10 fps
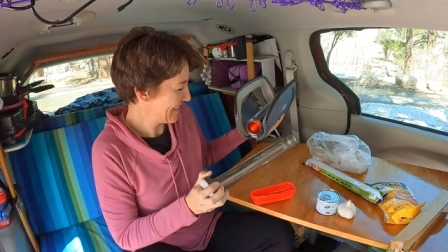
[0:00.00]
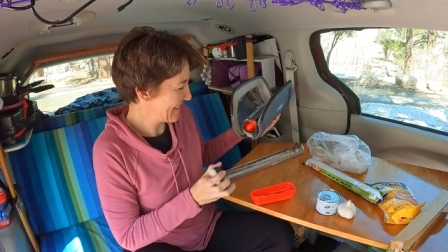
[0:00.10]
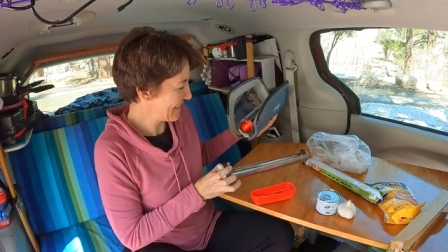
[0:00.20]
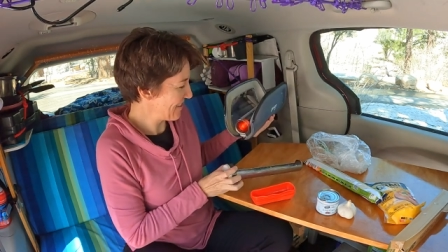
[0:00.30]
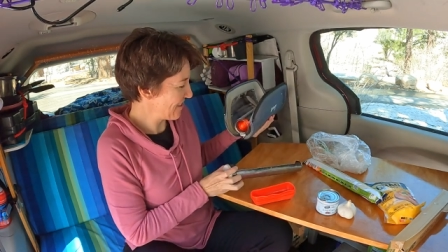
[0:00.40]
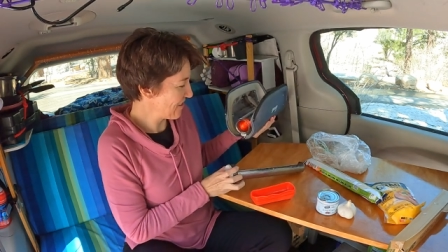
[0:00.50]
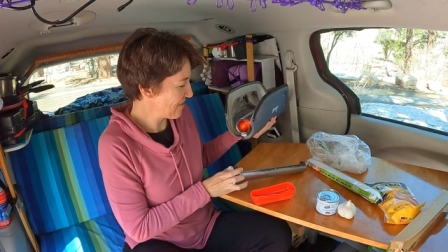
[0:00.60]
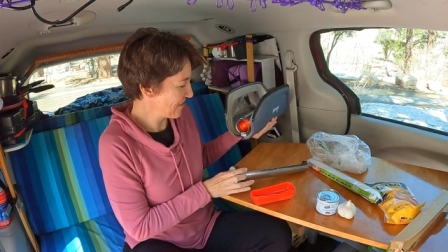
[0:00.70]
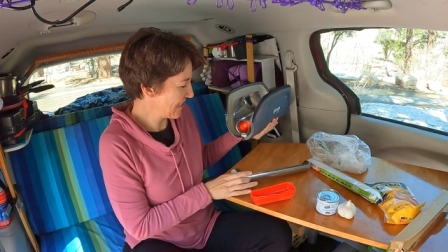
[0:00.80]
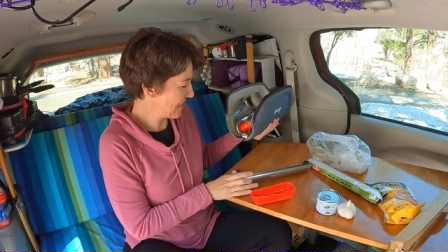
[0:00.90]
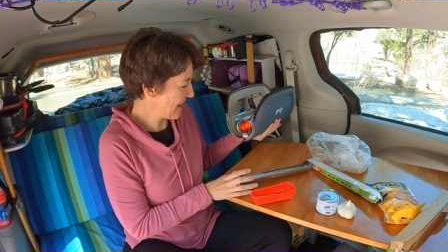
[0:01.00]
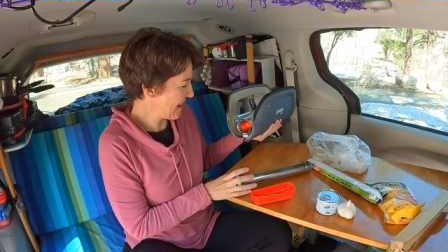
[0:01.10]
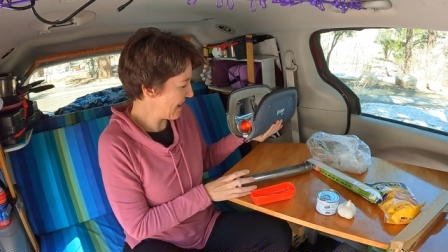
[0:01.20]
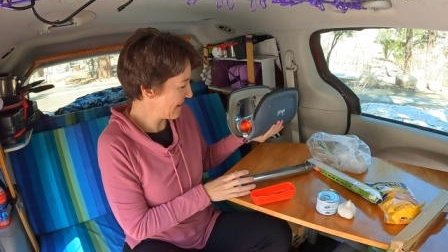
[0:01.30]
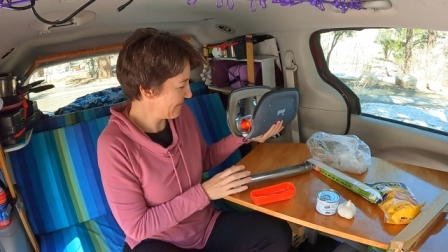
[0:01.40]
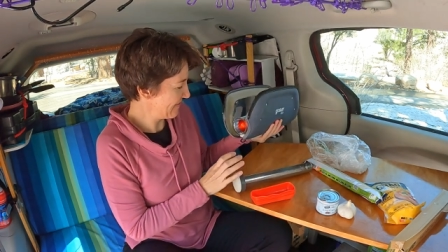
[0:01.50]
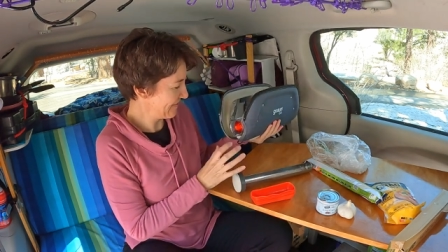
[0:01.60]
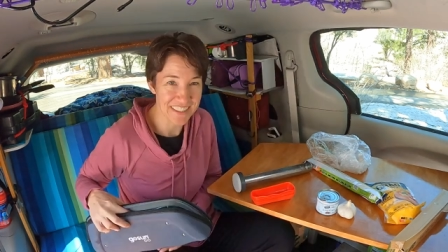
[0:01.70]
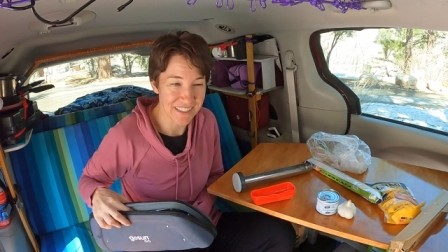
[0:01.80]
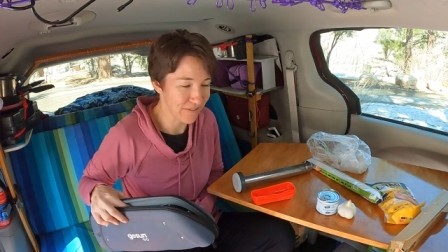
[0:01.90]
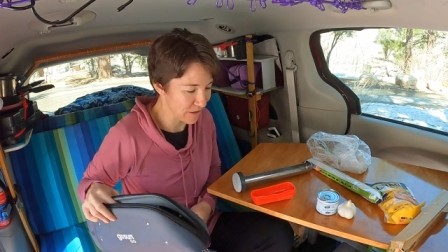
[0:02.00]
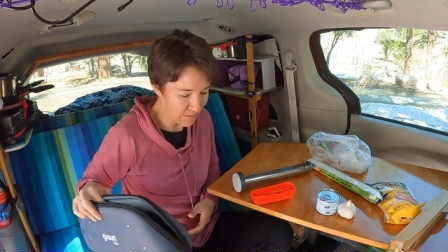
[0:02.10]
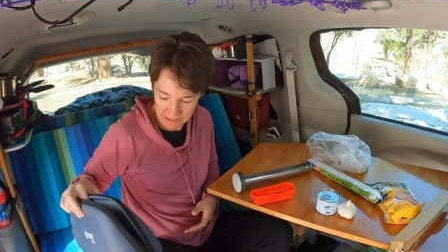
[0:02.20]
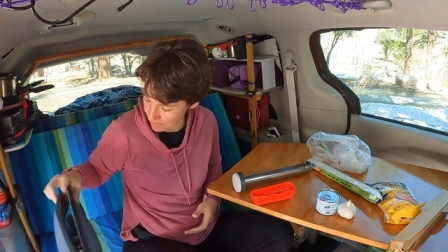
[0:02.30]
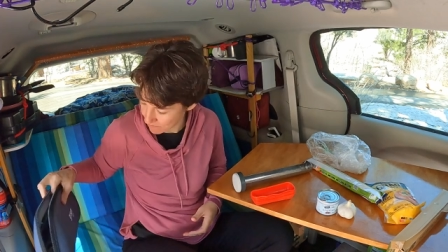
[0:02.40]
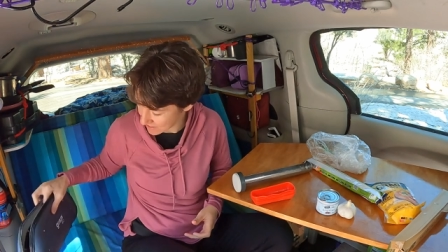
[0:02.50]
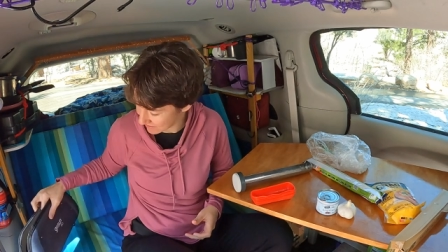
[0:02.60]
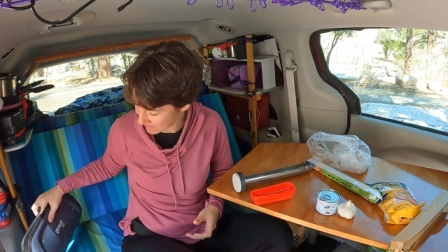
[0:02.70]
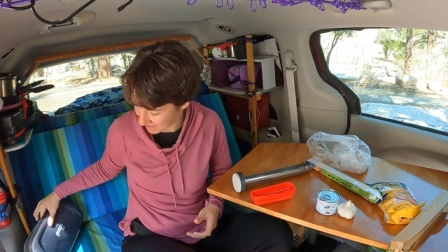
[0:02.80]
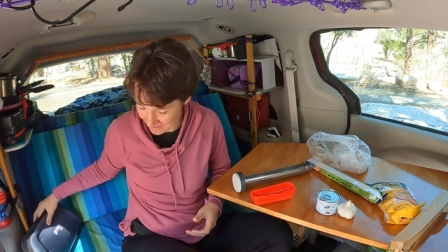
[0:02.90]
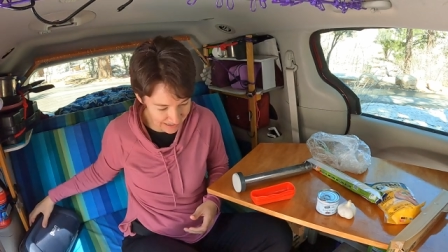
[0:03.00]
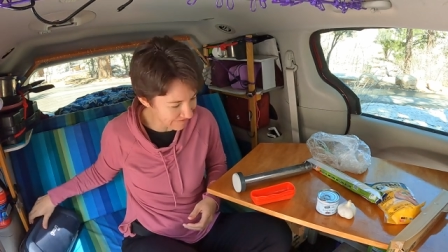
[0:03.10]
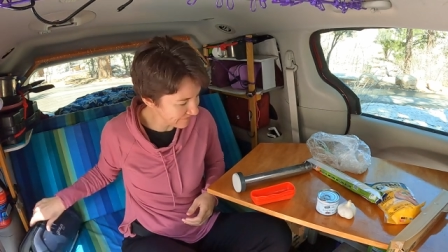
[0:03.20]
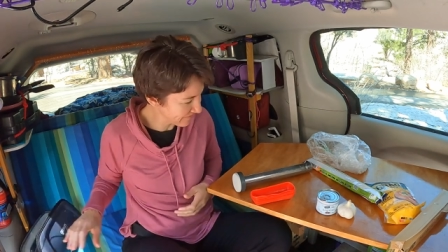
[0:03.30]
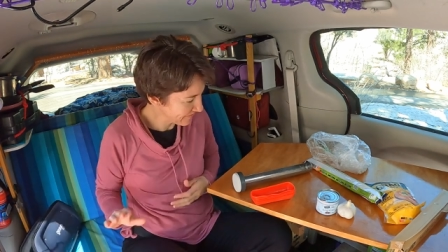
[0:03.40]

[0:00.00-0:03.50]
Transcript: So today, let's see if we can make some pizza.